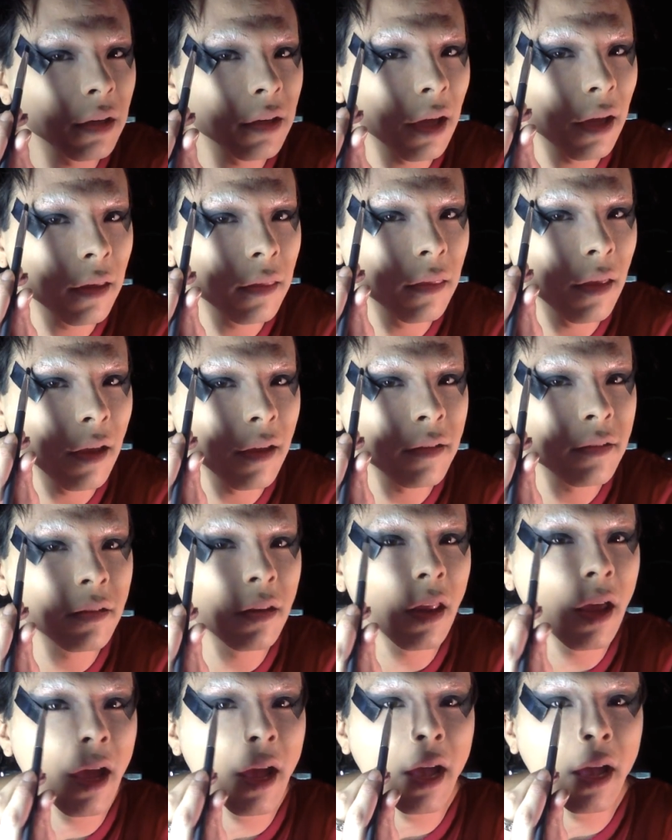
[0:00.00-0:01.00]
to take this
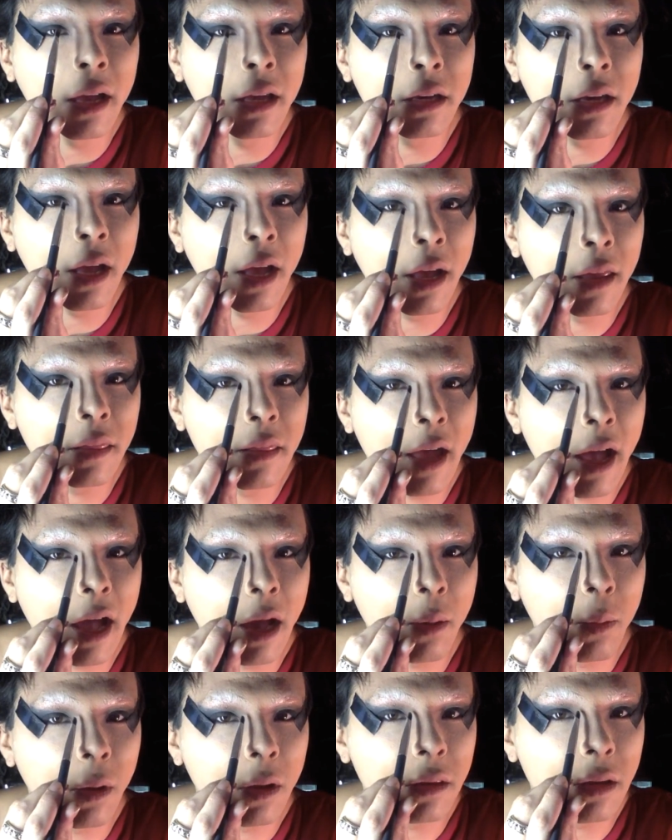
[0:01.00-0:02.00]
line and
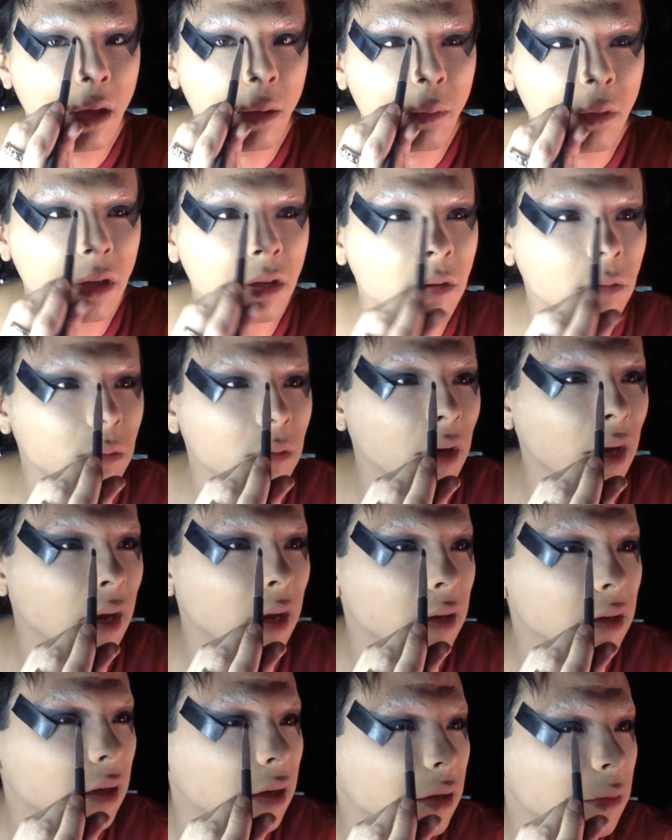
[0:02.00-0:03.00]
that one that we
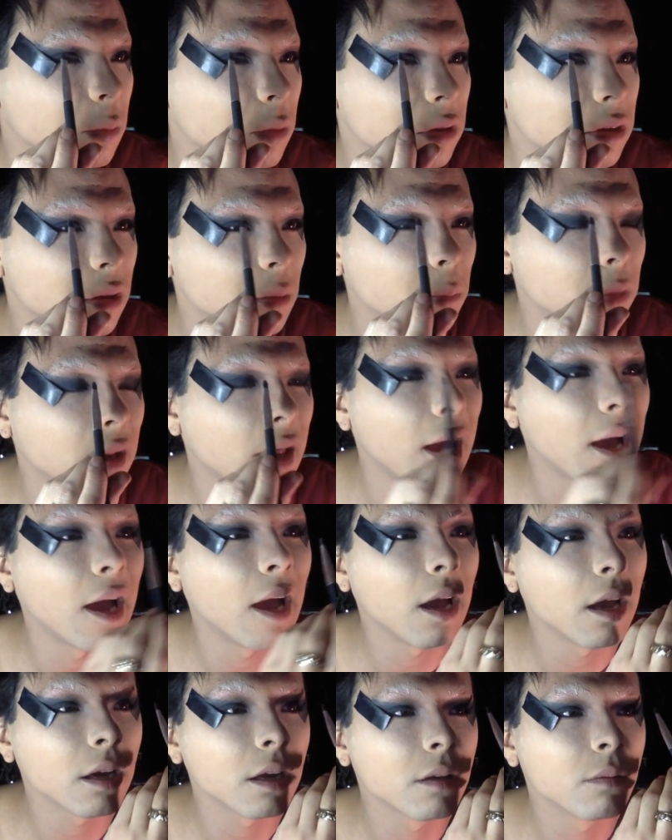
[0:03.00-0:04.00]
created with the
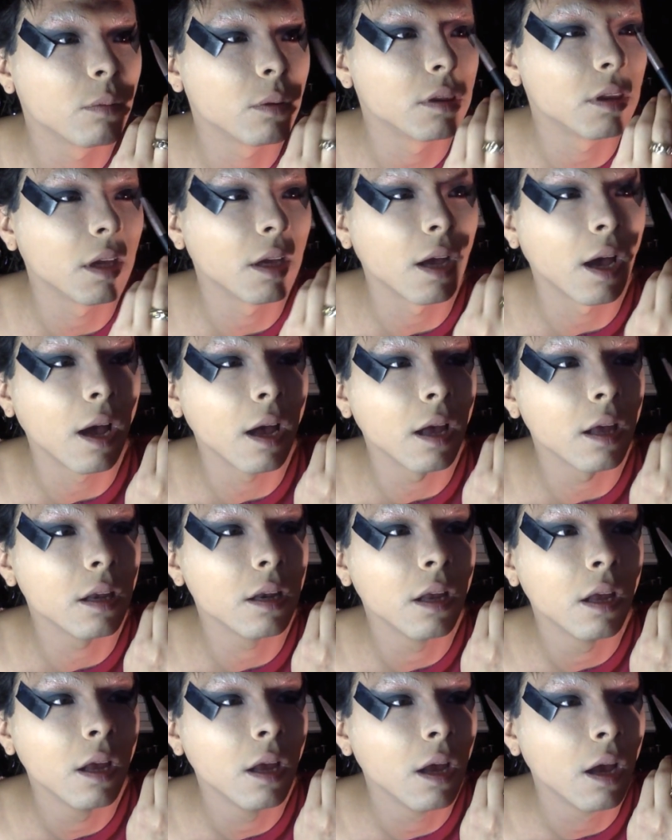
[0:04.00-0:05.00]
black, with the cut,
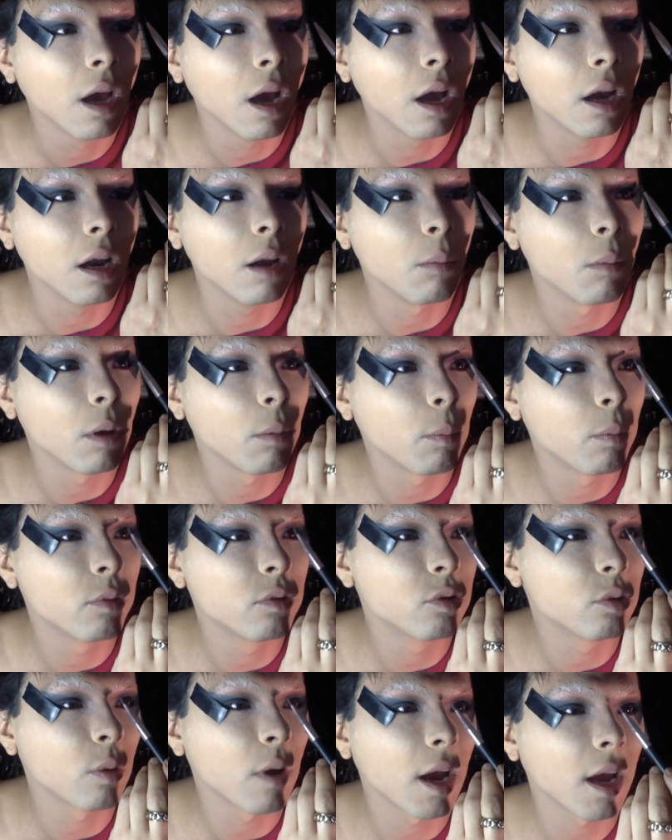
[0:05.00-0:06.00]
and I'm going
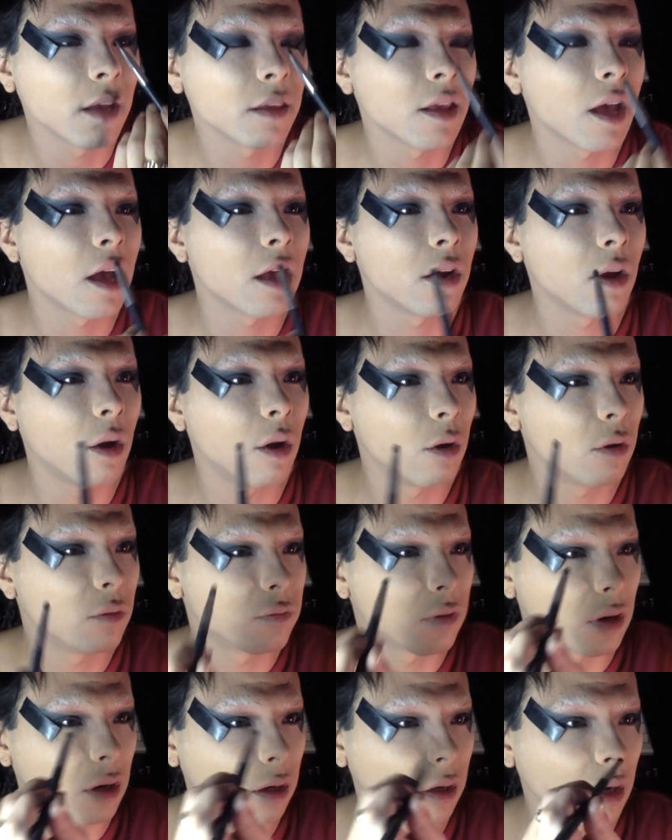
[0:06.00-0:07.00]
to drag that
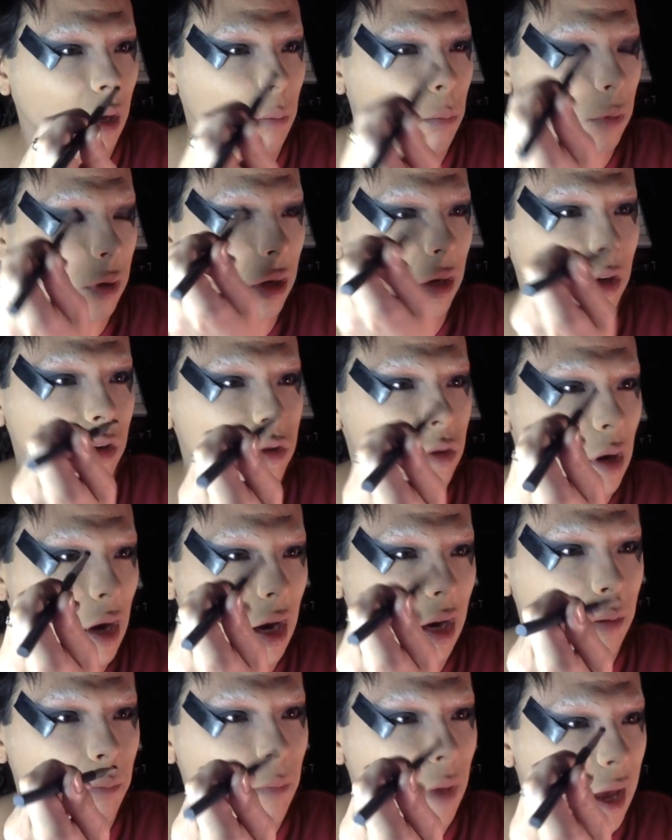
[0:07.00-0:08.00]
over, and I'm going to try
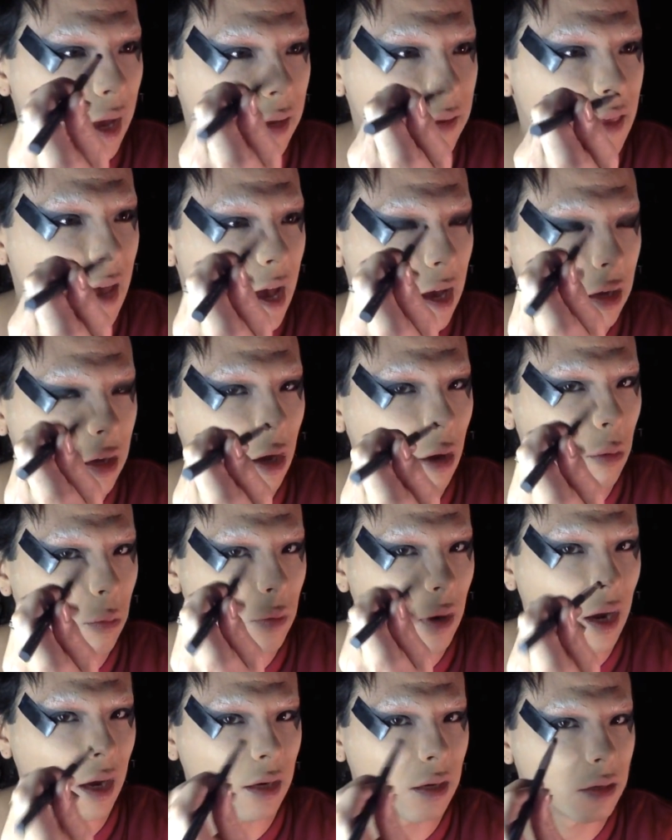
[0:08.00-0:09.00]
and make that go
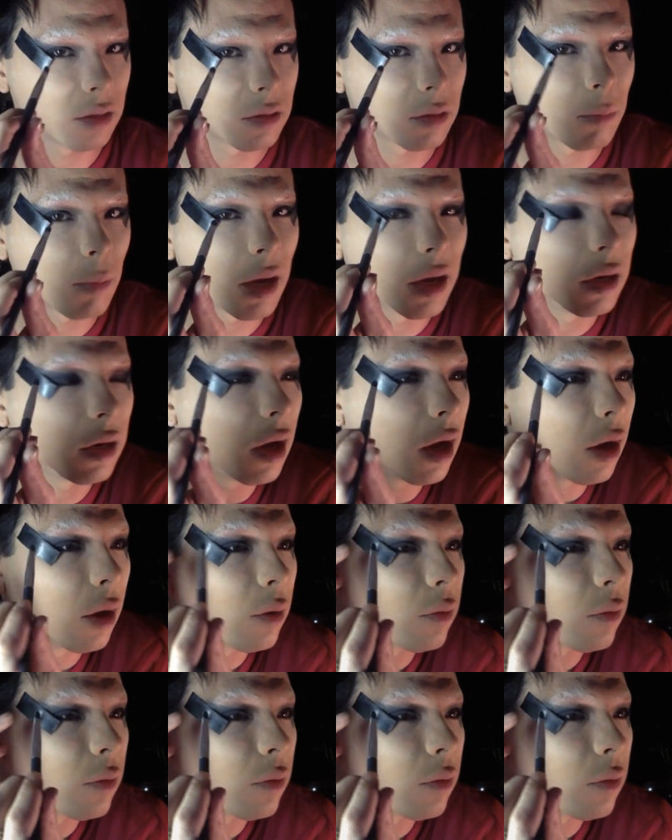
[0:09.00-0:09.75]
right into my nose.